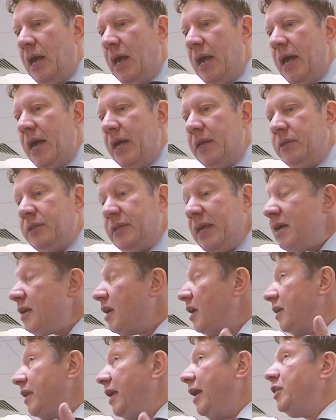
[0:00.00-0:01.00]
And
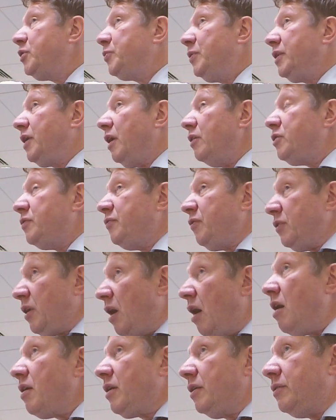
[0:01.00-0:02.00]
that connects with Gunter von
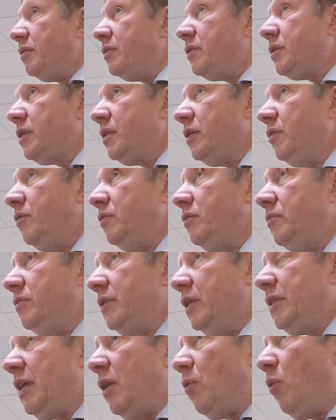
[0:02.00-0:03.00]
Hagens, who
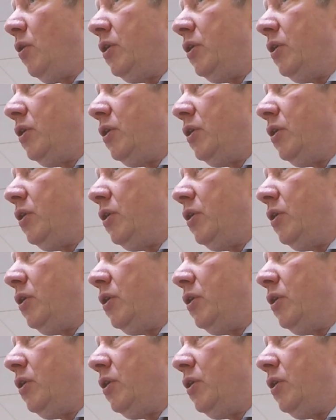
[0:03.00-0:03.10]
did that